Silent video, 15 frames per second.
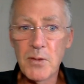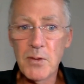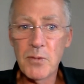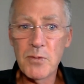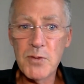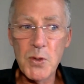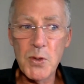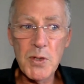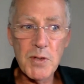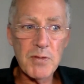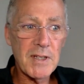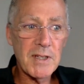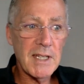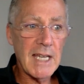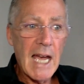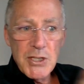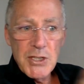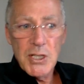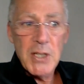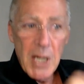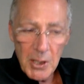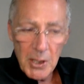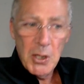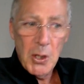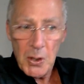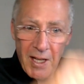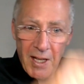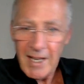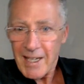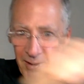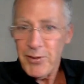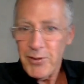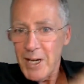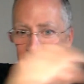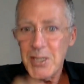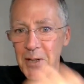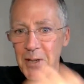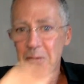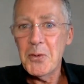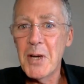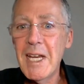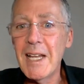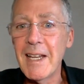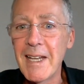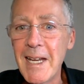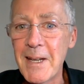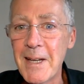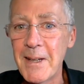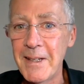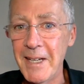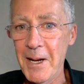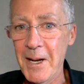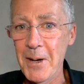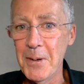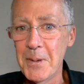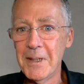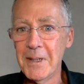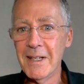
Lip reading: sort of catch it on a hook like a fish and reel it in, you know.